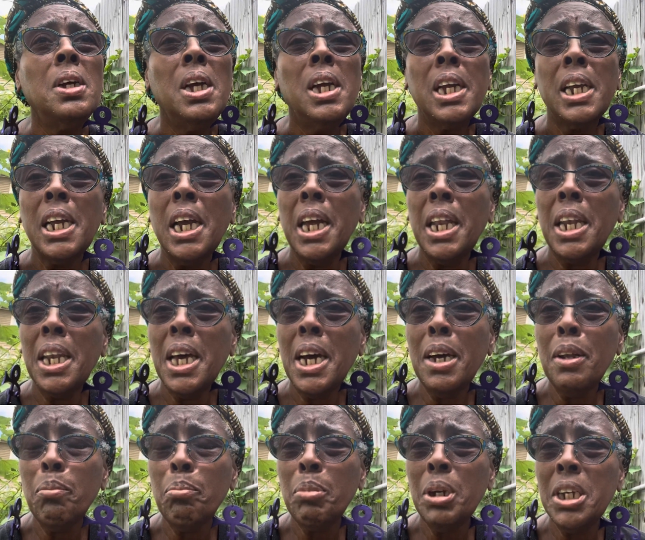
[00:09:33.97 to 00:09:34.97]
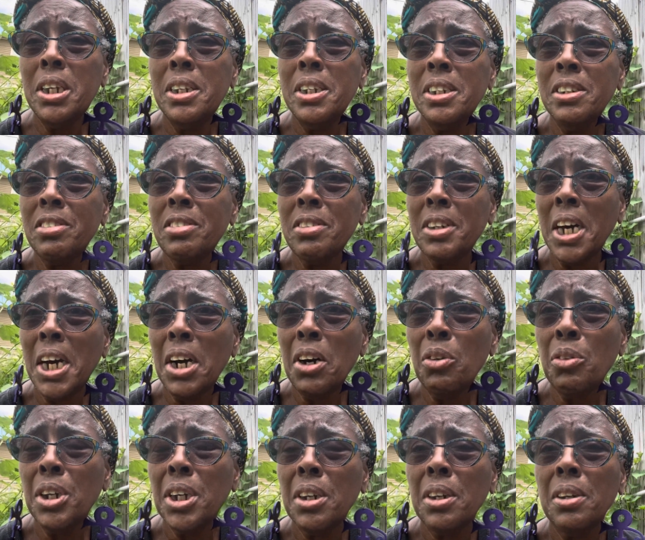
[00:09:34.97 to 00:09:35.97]
cannot be
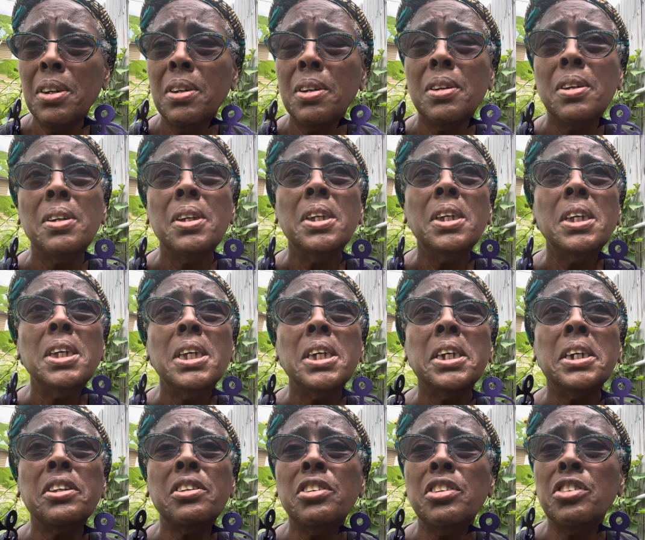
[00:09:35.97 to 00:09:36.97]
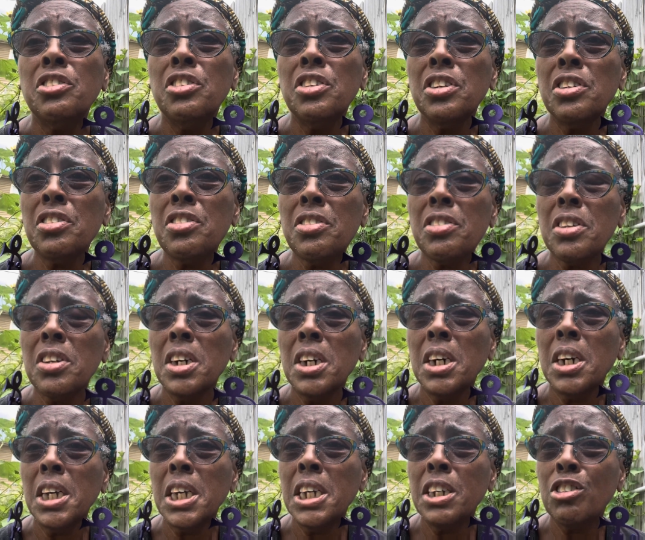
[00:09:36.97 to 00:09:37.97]
discounted into just an
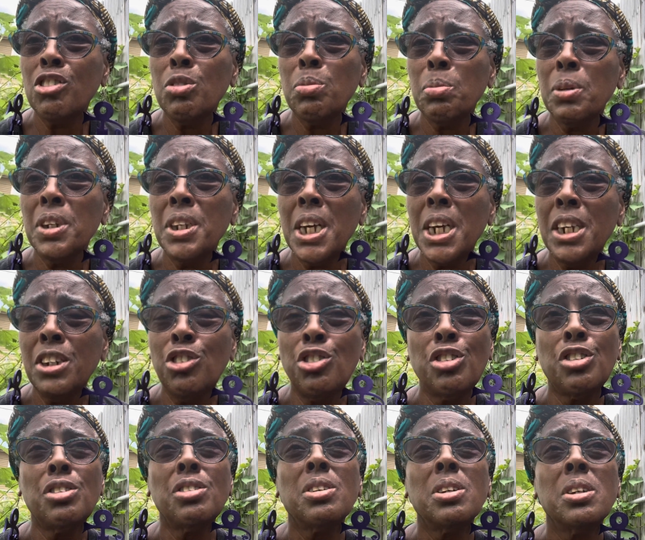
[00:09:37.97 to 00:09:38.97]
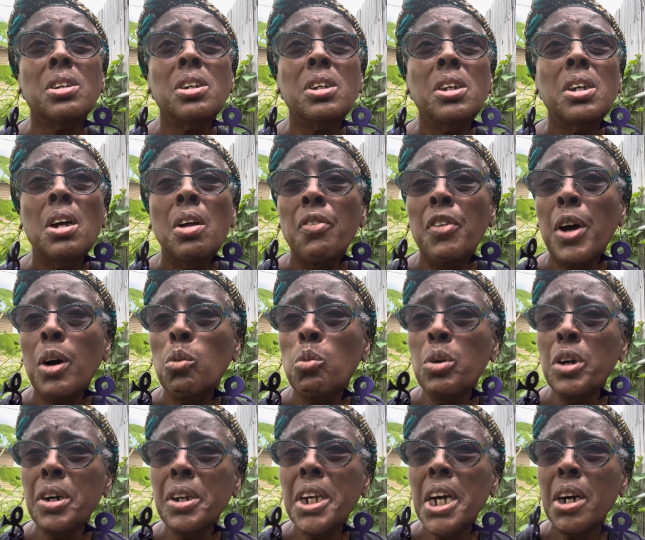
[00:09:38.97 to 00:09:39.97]
explanation that
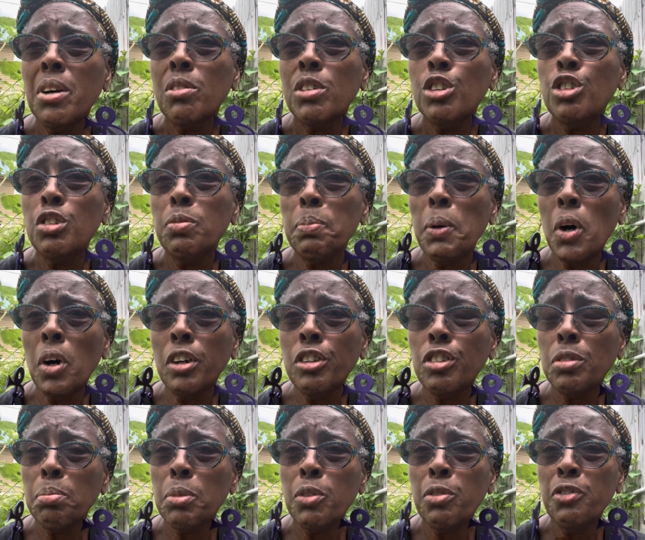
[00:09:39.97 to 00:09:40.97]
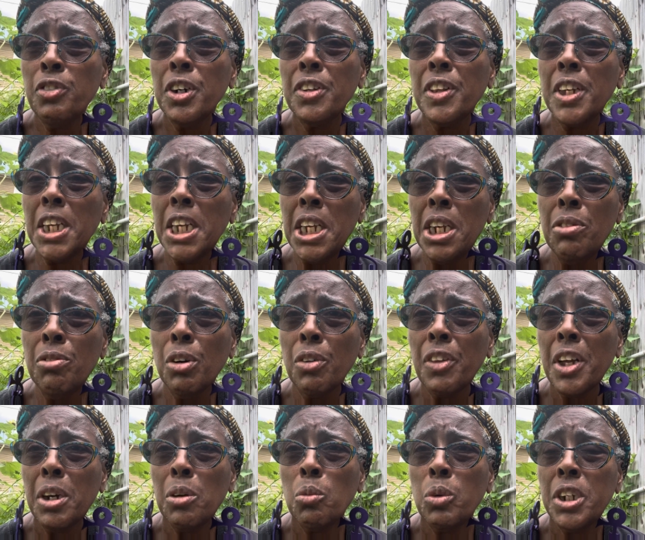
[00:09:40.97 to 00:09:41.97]
we're not responsible for the evil
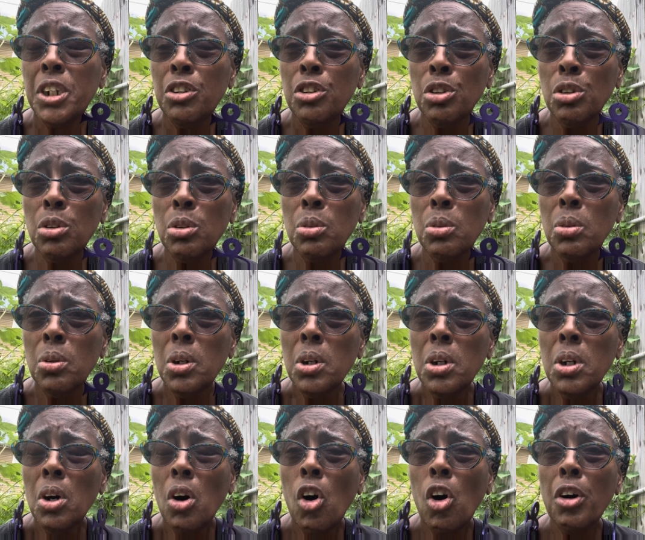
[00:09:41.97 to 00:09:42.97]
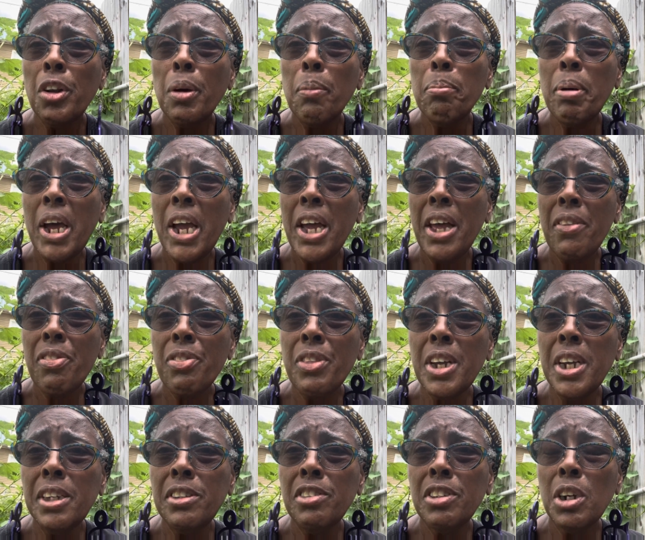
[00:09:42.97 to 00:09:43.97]
that we do or the bad
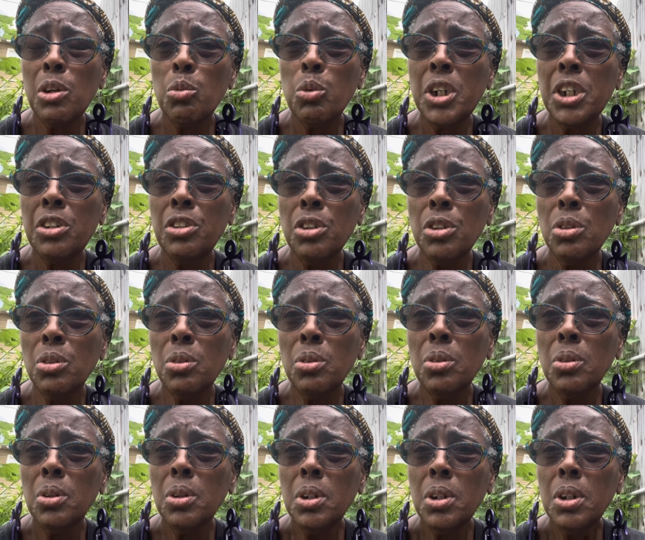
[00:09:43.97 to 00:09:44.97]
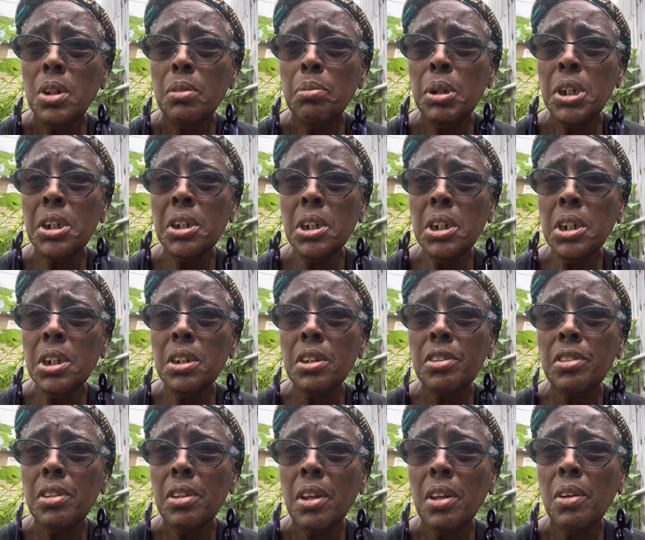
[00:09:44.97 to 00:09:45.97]
things that we do. Because
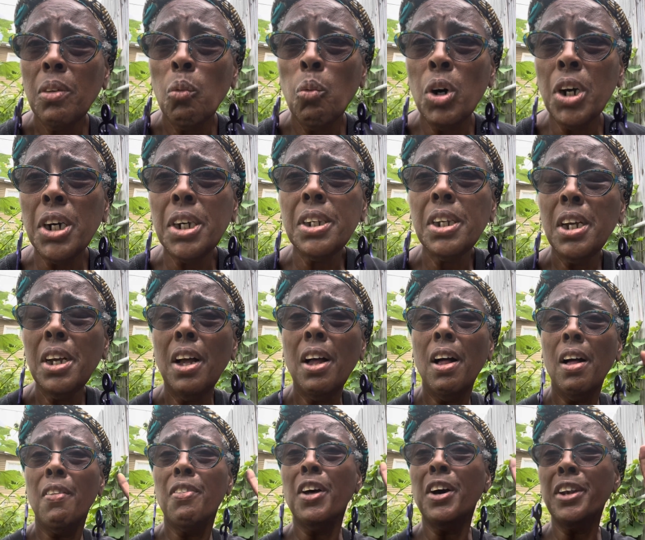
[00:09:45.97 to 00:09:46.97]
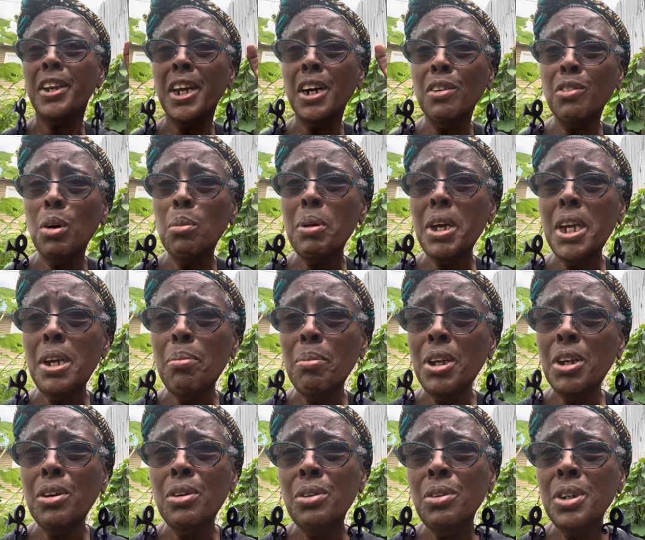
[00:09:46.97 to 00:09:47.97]
what? The devil made me
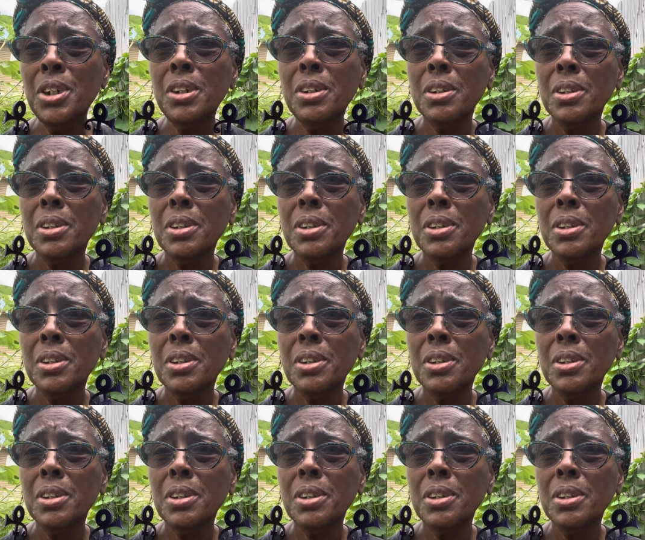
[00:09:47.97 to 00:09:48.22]
do it?